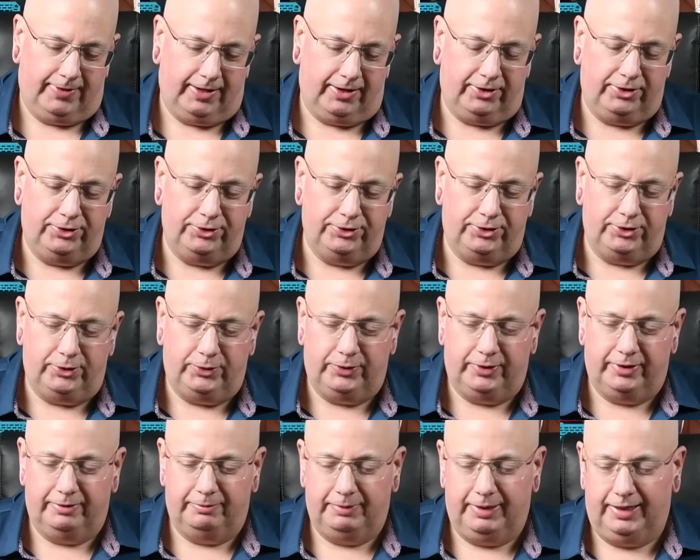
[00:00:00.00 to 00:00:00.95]
How you
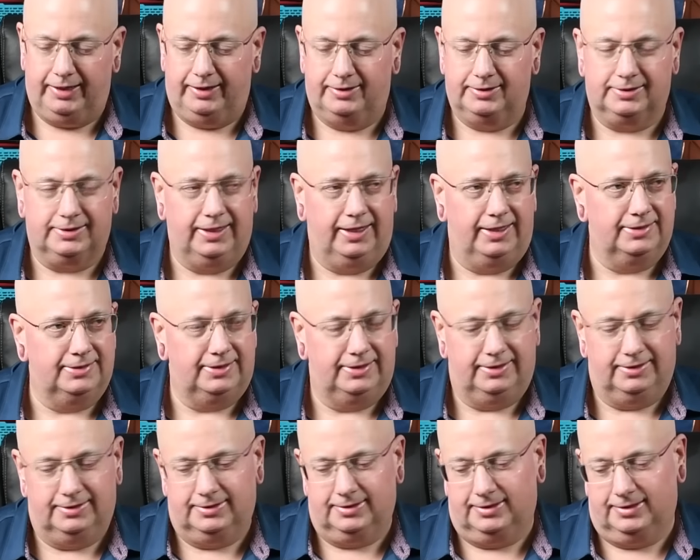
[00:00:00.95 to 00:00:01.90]
doing? Man, it's
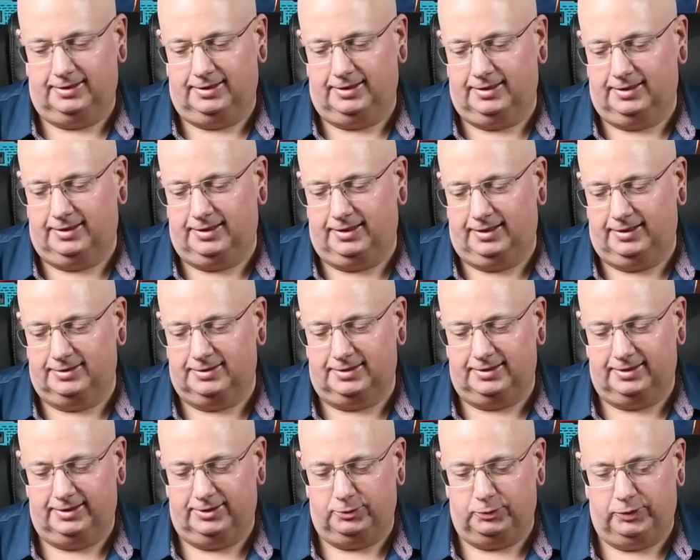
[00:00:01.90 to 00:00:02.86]
nasty outside. I can't
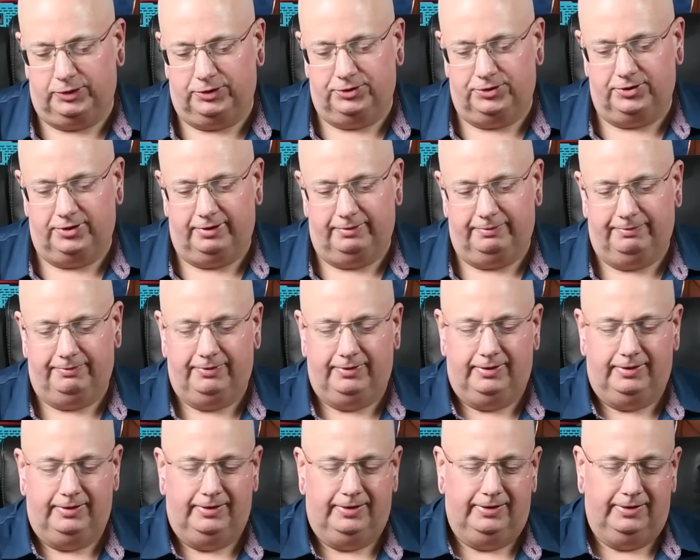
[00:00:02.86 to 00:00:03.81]
stand the wintertime.
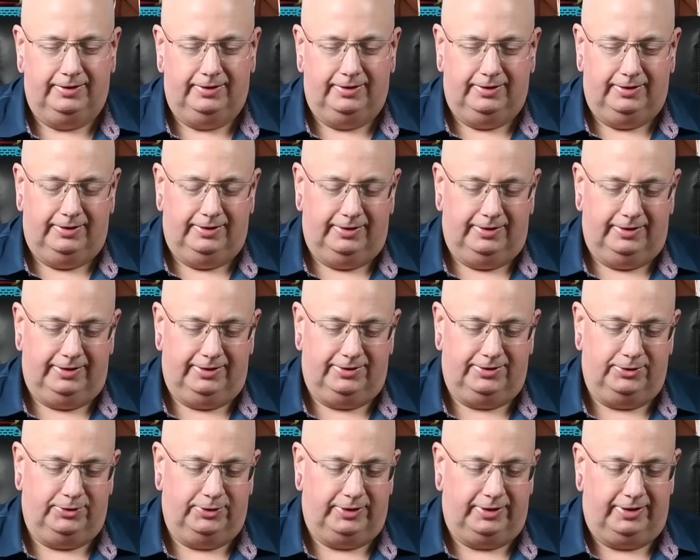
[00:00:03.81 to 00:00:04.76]

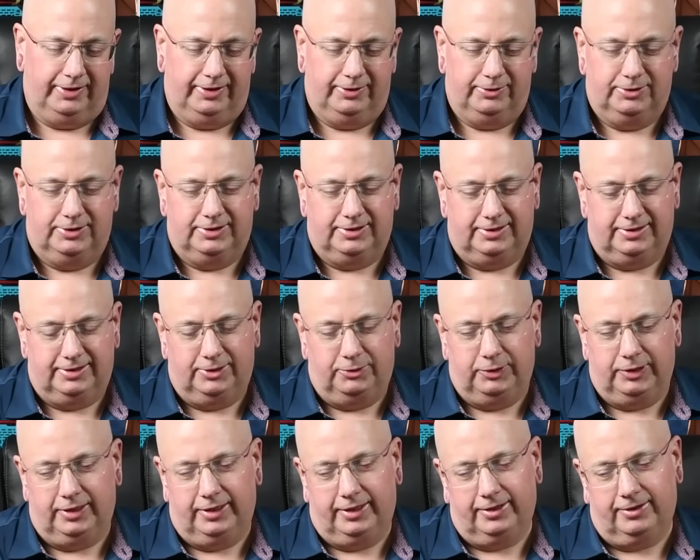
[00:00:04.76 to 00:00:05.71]
It's okay. It was
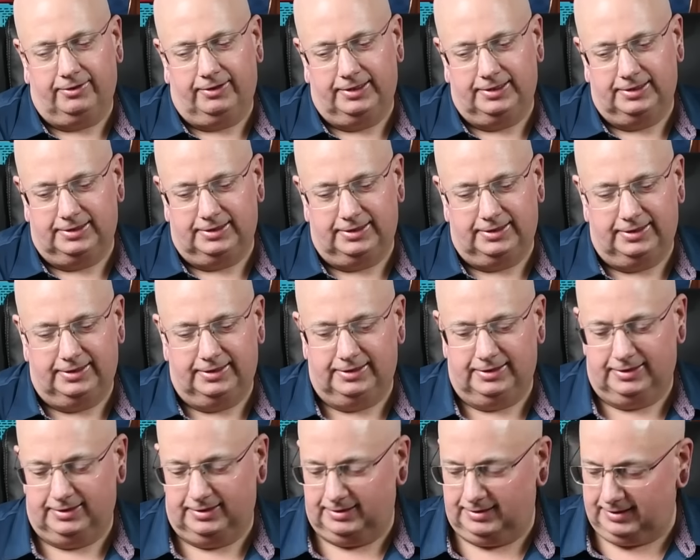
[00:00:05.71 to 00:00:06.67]
snowing like crazy
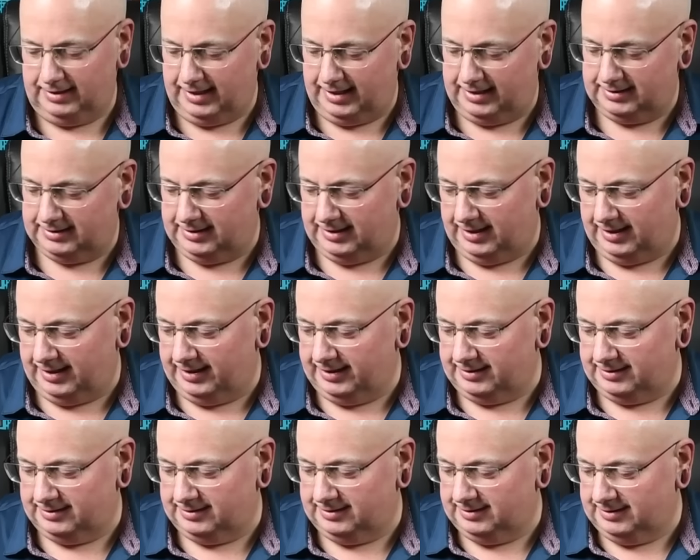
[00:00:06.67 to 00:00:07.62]
last
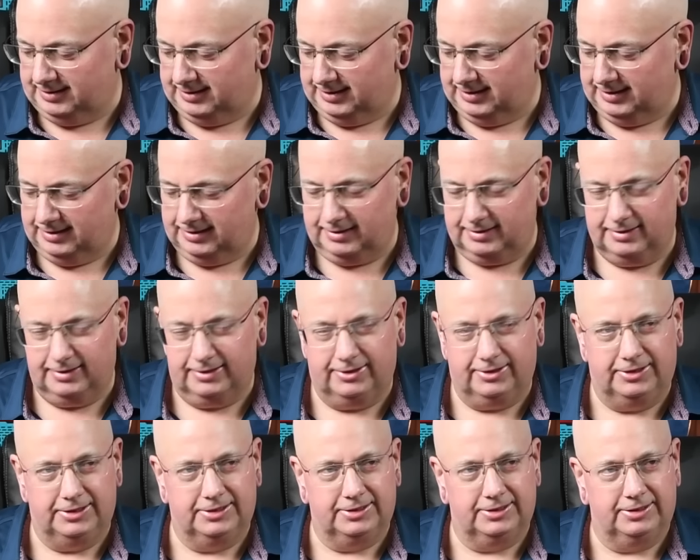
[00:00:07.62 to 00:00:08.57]
night. You
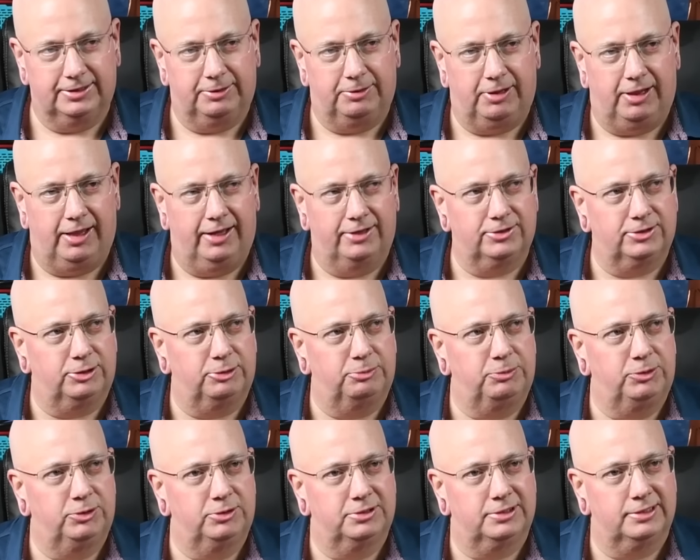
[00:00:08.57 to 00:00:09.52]
know, listen to classical
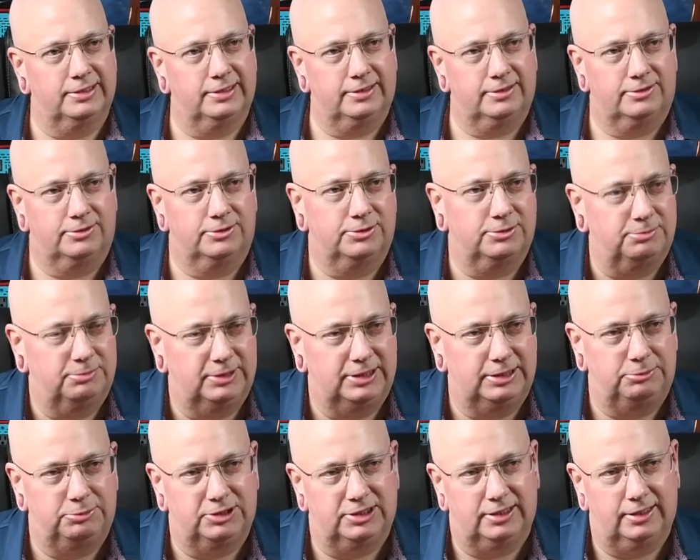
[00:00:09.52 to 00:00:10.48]
music, do some
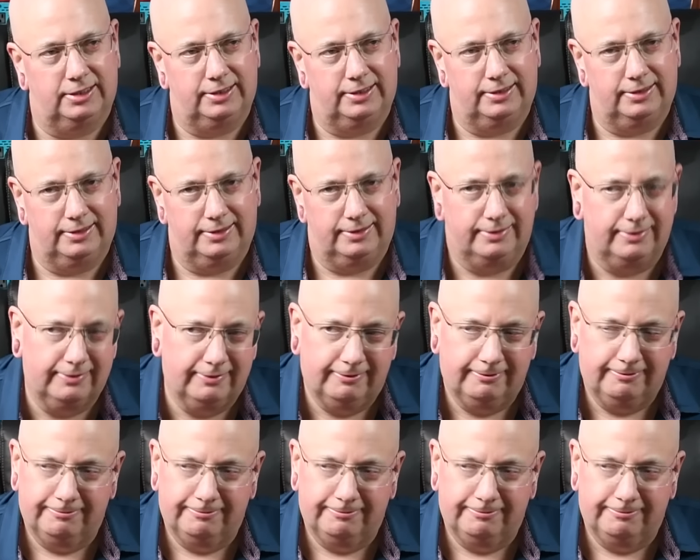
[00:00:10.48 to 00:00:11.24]
deep studying